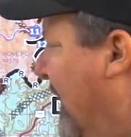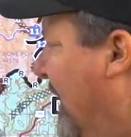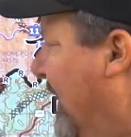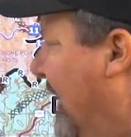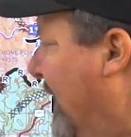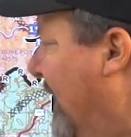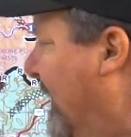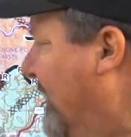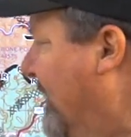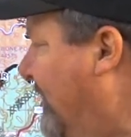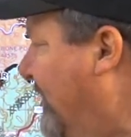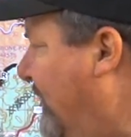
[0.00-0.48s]

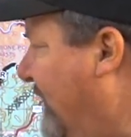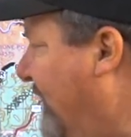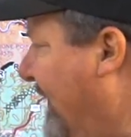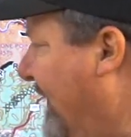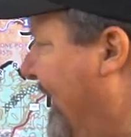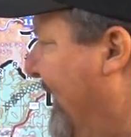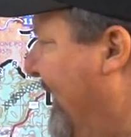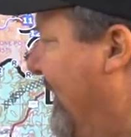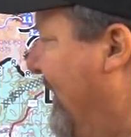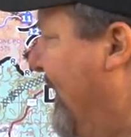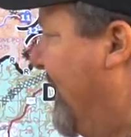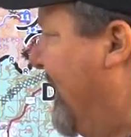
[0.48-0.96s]
In
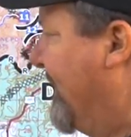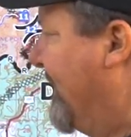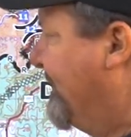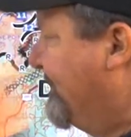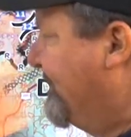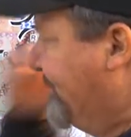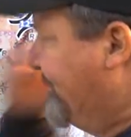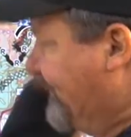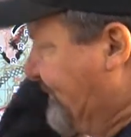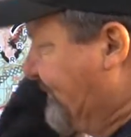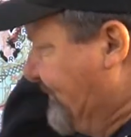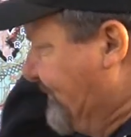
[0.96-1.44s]
Sierra,
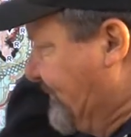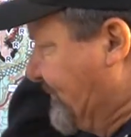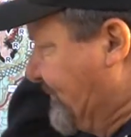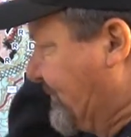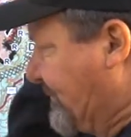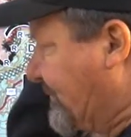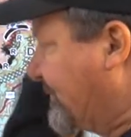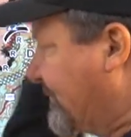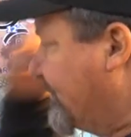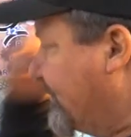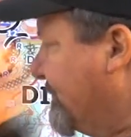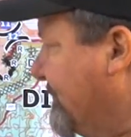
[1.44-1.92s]

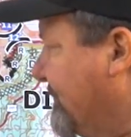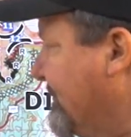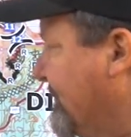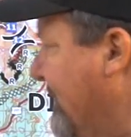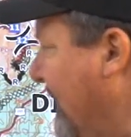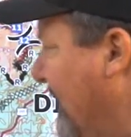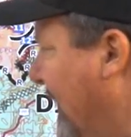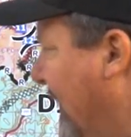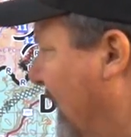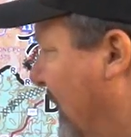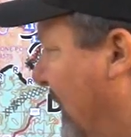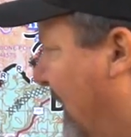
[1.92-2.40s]

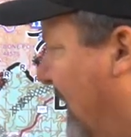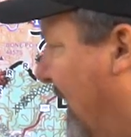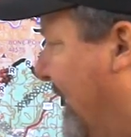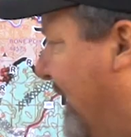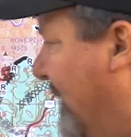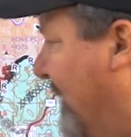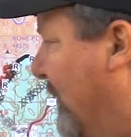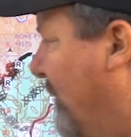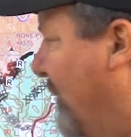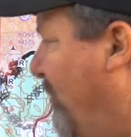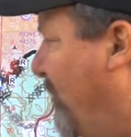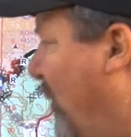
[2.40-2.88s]
got
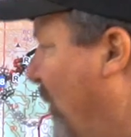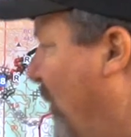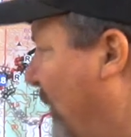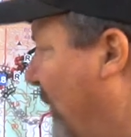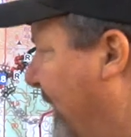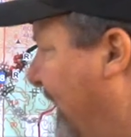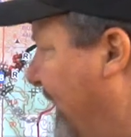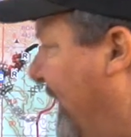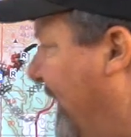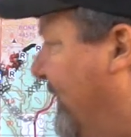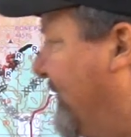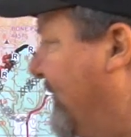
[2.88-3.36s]
a
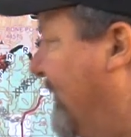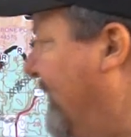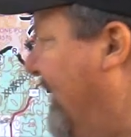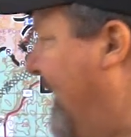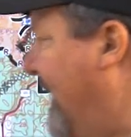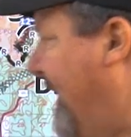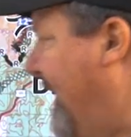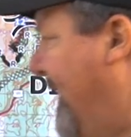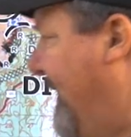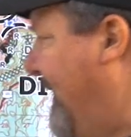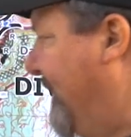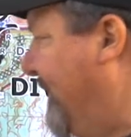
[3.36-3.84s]
report
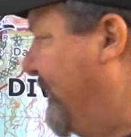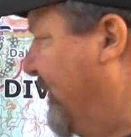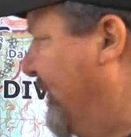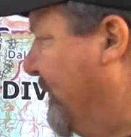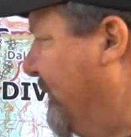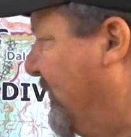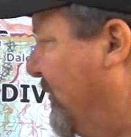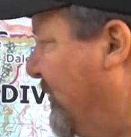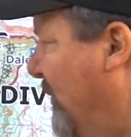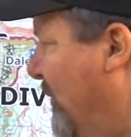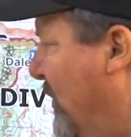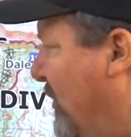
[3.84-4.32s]
yesterday of
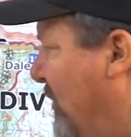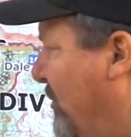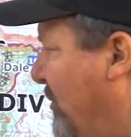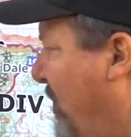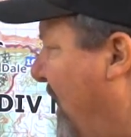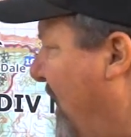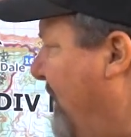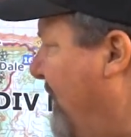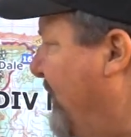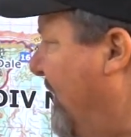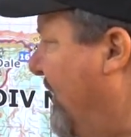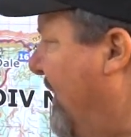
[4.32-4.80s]
some smoke
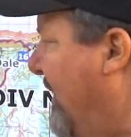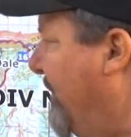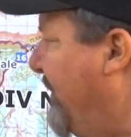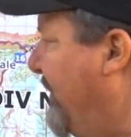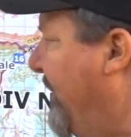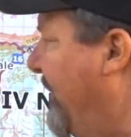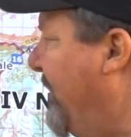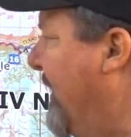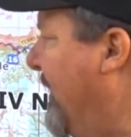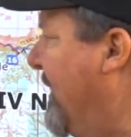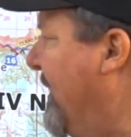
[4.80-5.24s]
popping up